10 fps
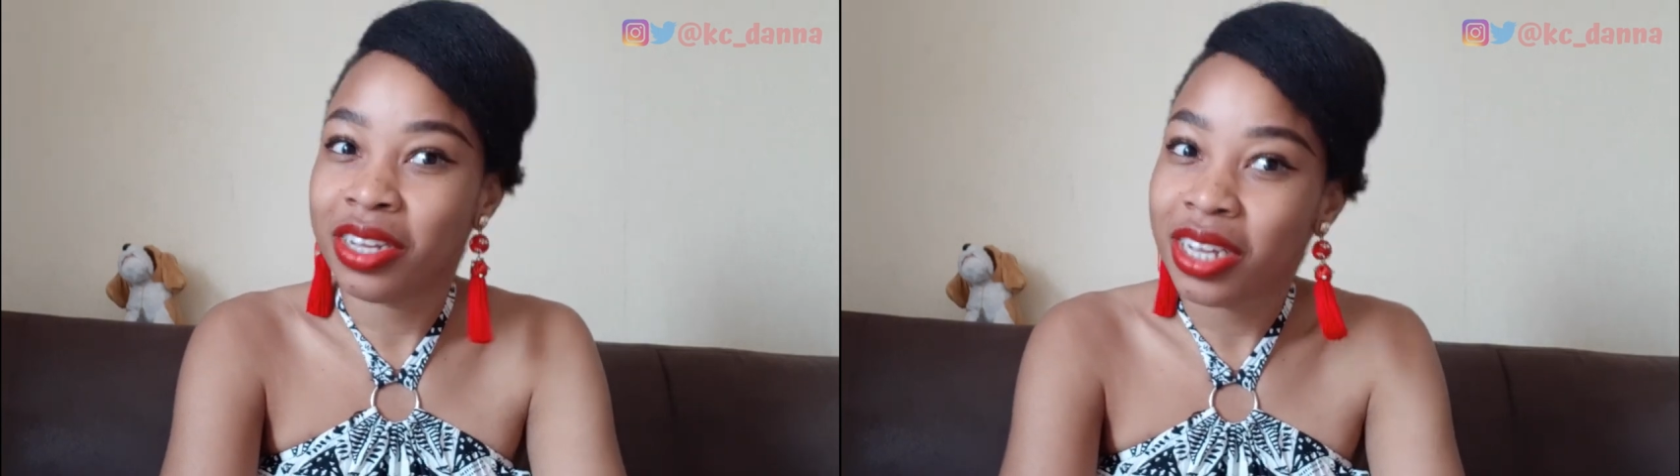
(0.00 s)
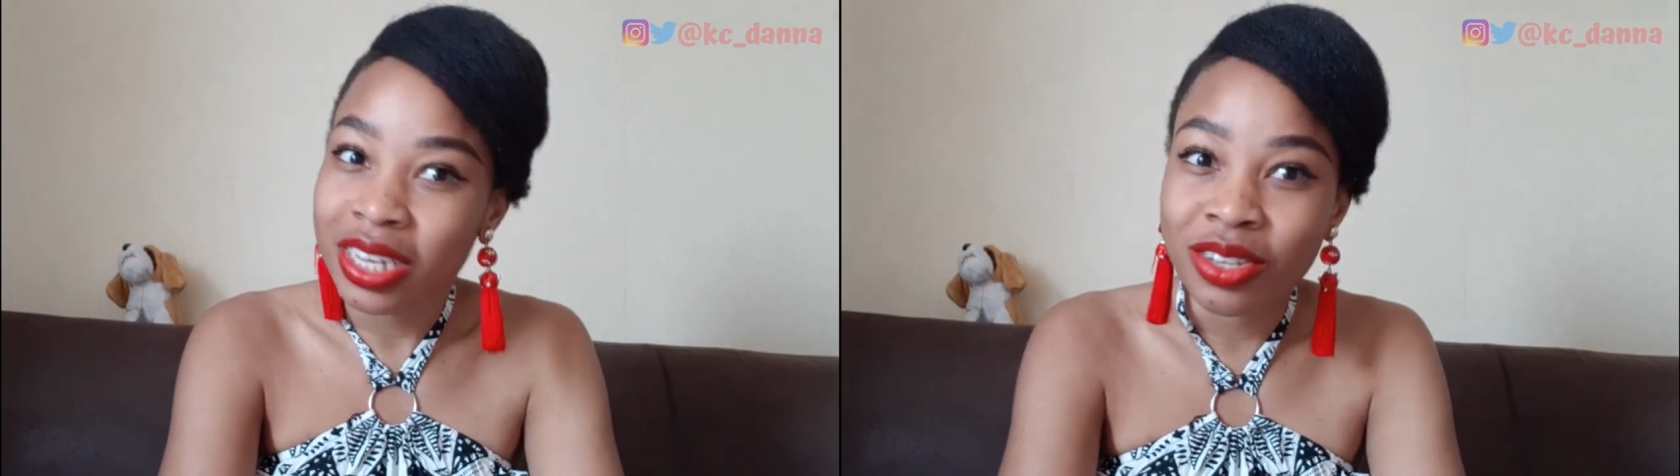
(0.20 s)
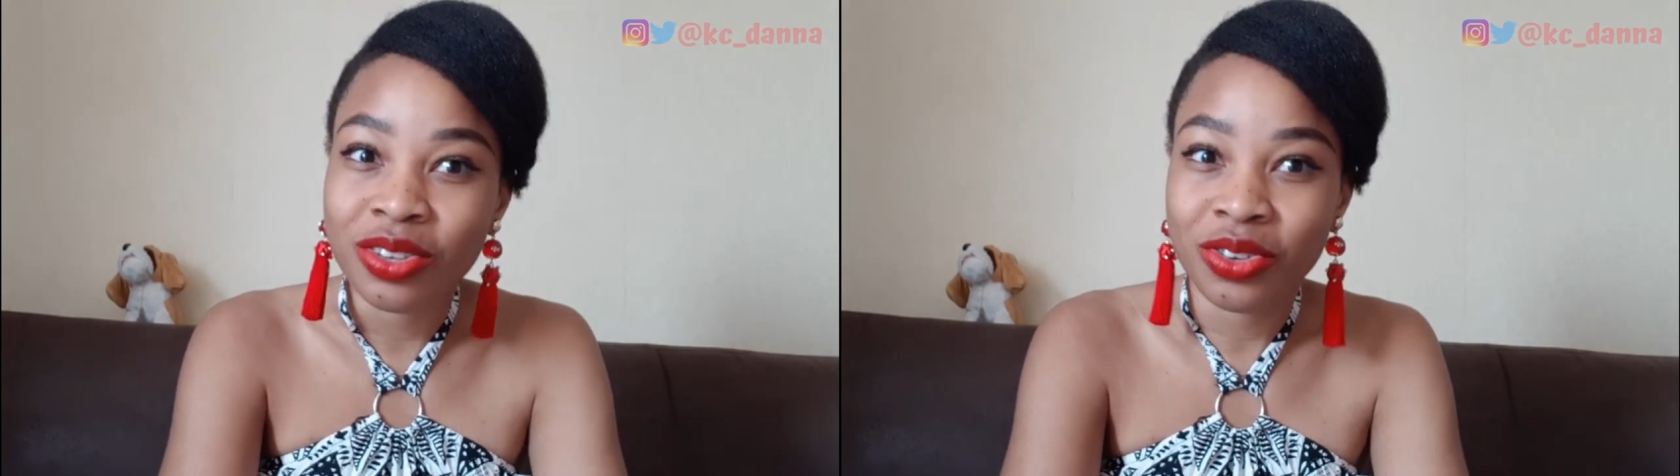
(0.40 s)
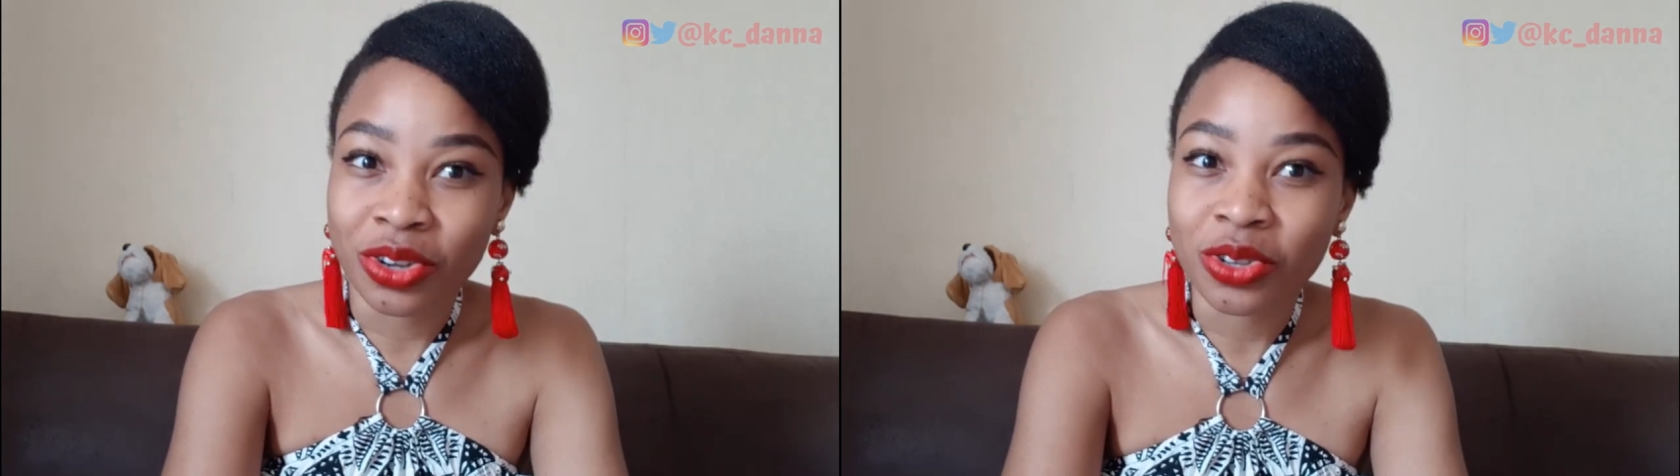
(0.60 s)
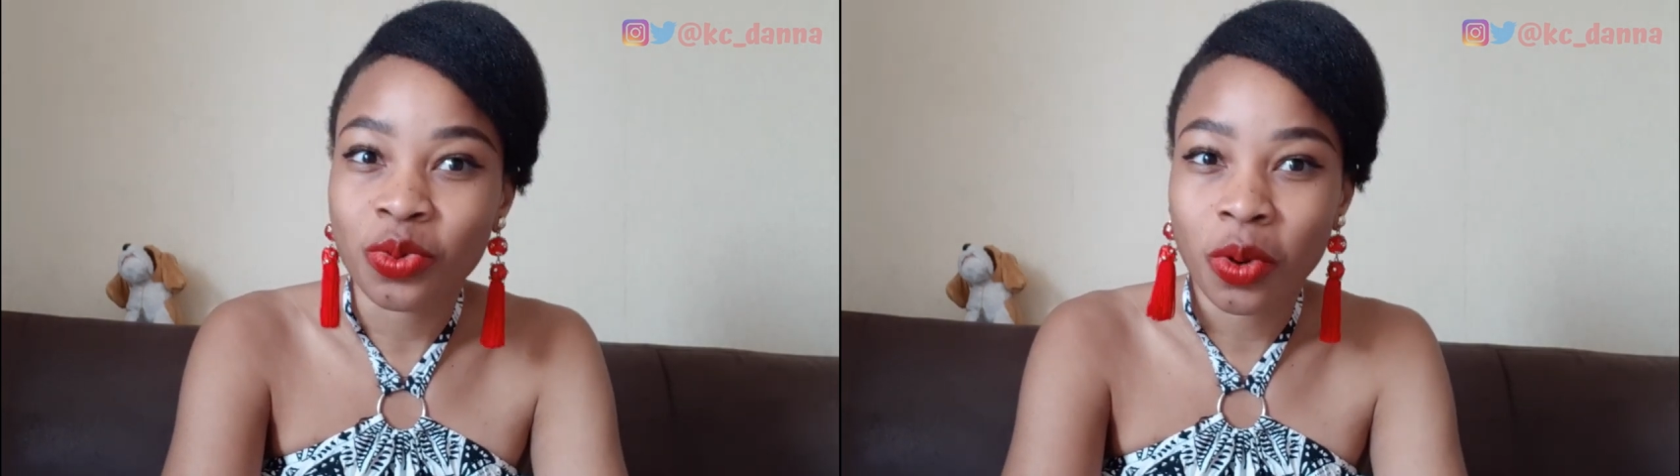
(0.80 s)
is
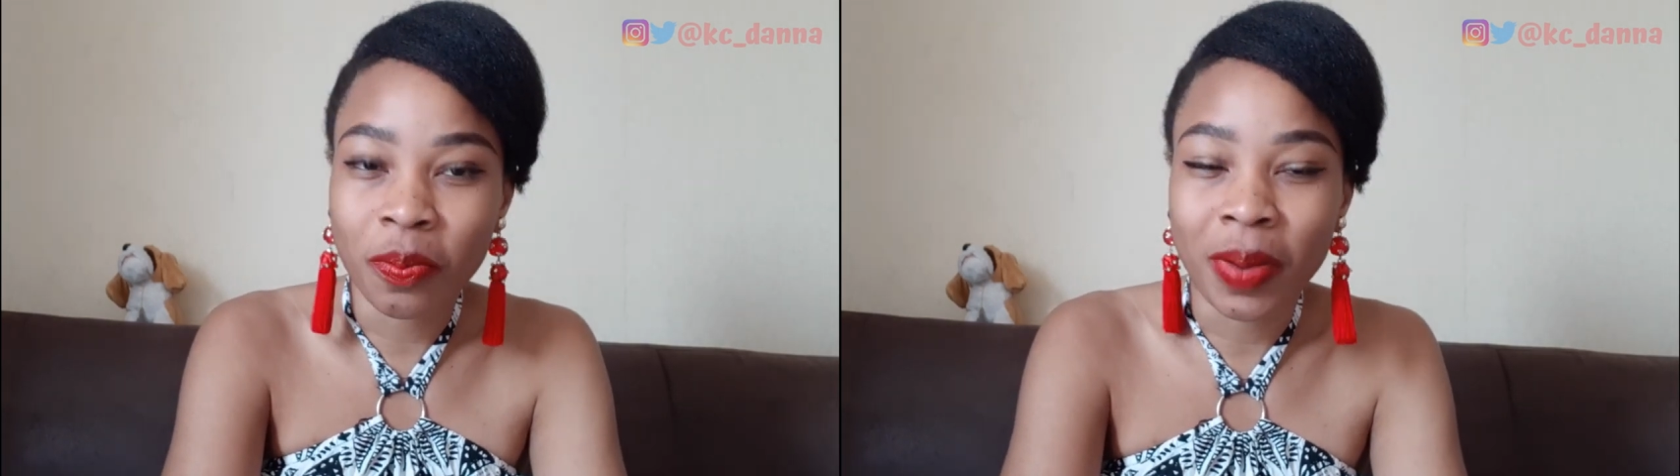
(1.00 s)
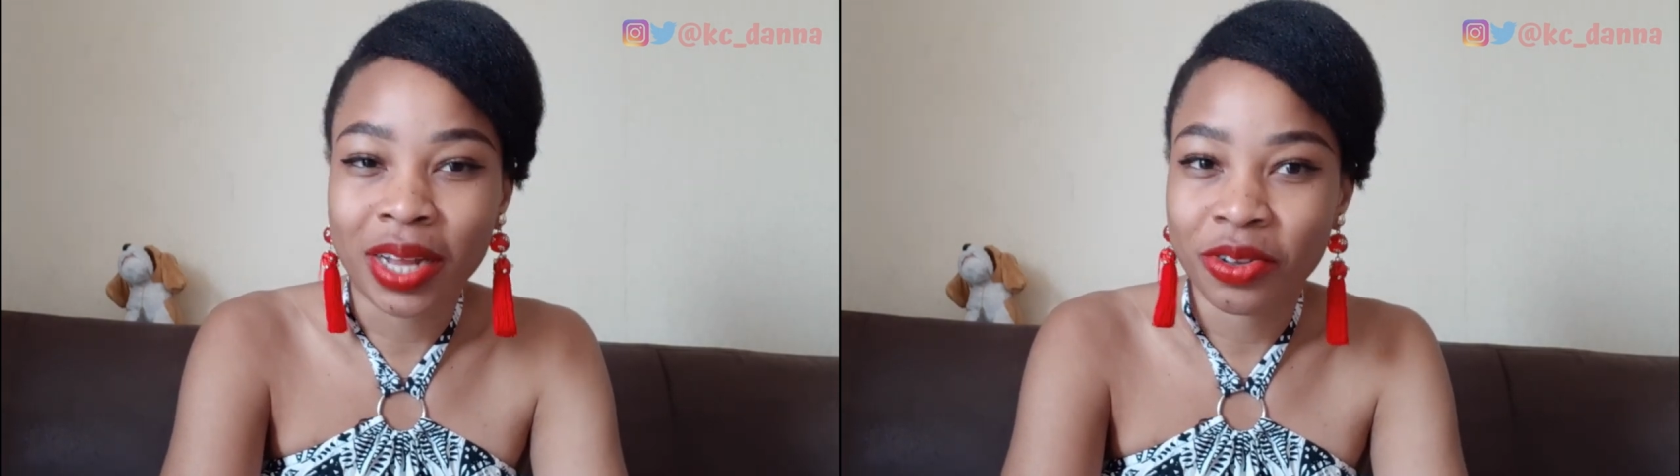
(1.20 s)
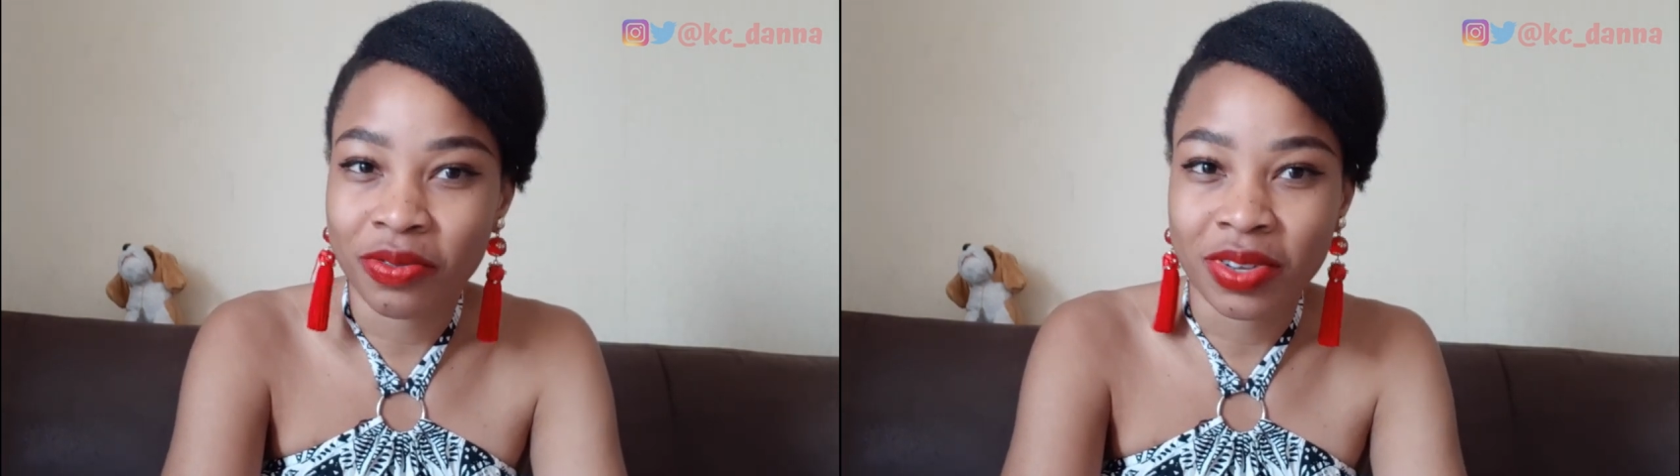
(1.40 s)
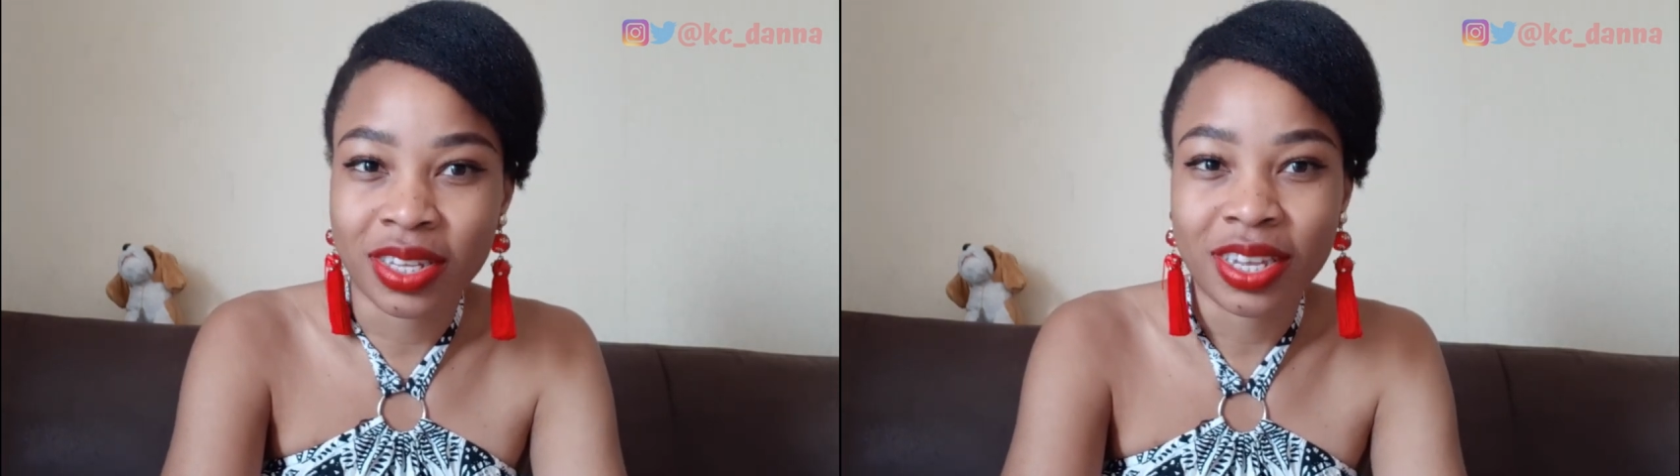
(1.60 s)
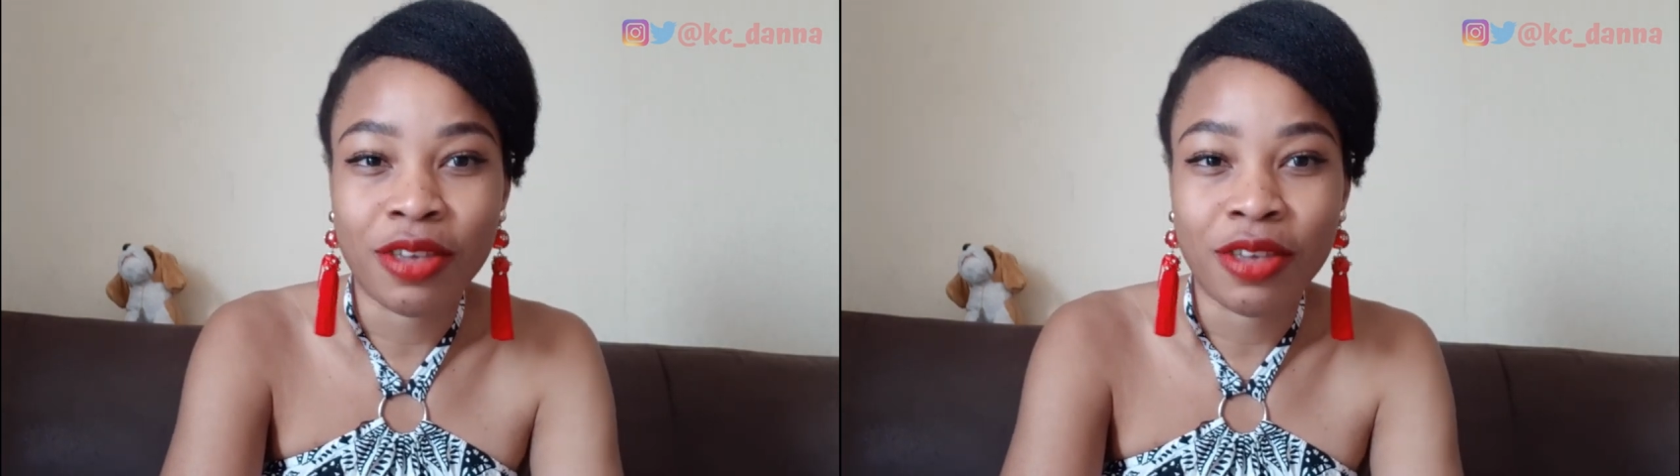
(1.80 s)
just one part of it.